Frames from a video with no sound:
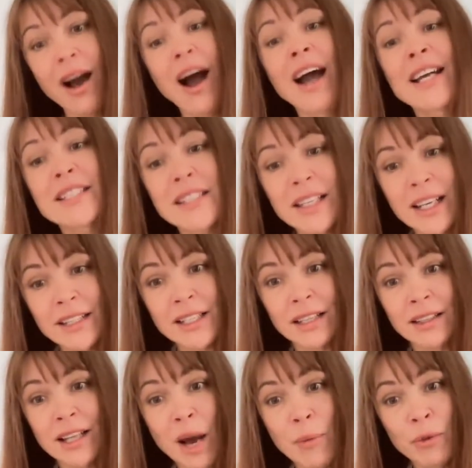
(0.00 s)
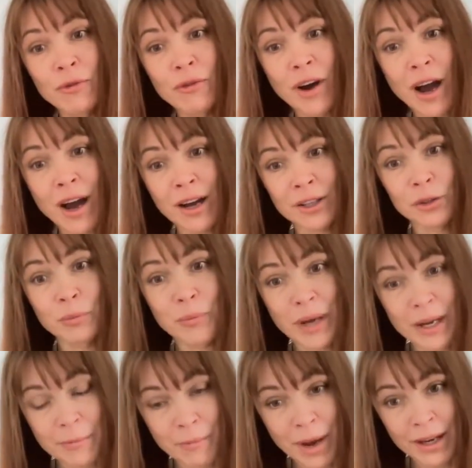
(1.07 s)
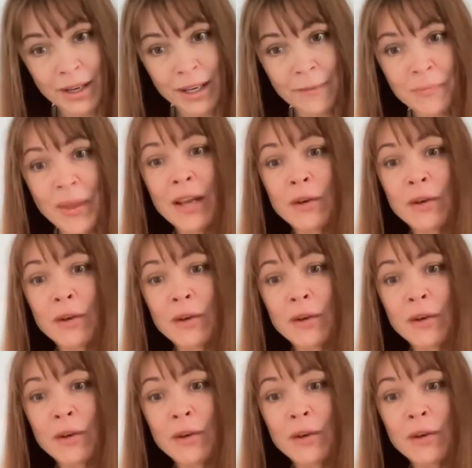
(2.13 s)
aizliec labu vārdu par mani,